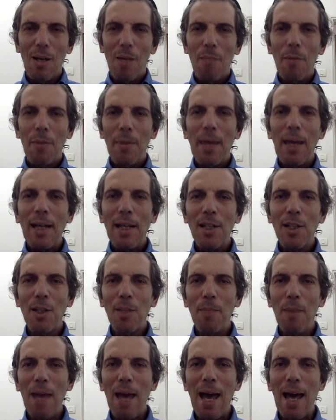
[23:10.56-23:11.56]
But that is
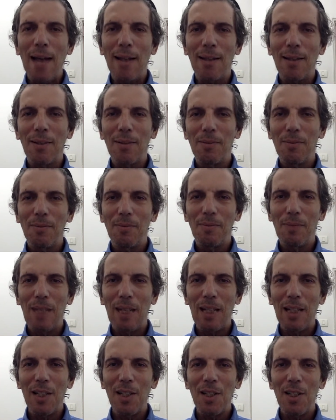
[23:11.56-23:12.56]
the path.
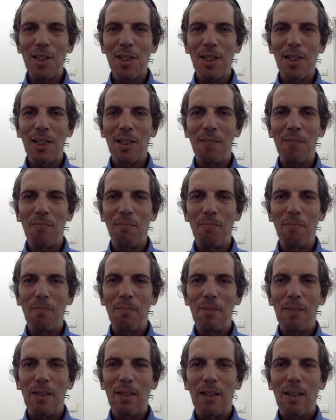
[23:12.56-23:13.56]
That is the
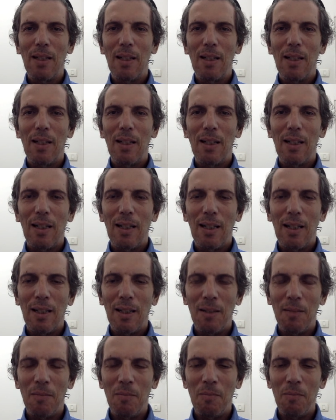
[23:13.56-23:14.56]

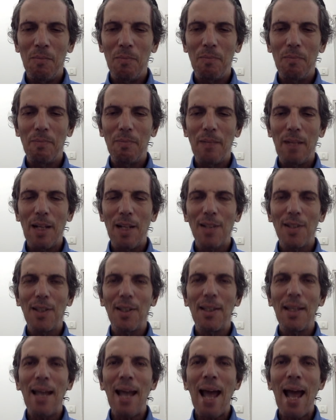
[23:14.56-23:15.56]
um, that is the
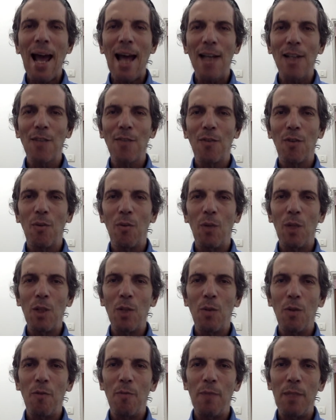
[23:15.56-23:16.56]
task for
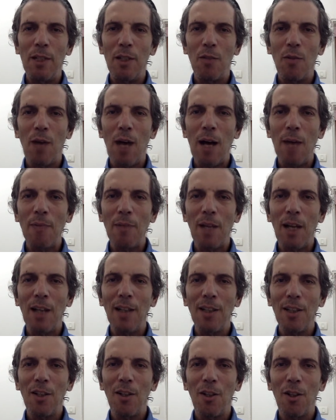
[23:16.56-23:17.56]
which we've been dropped
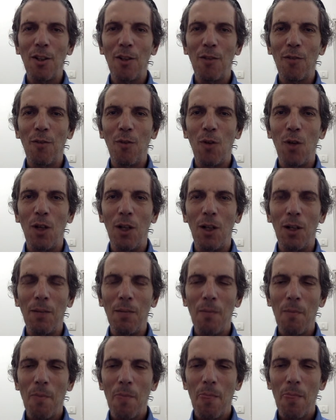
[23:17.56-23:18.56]
onto earth for,
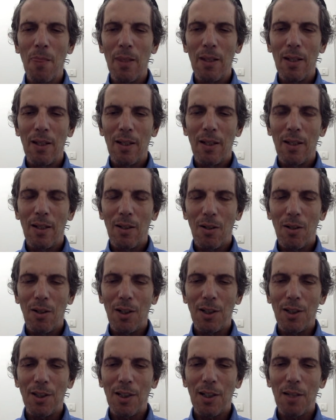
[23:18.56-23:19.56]

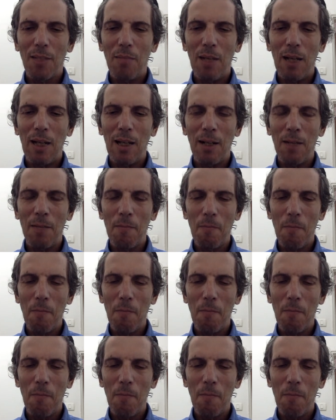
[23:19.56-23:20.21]
according to Kabbalah.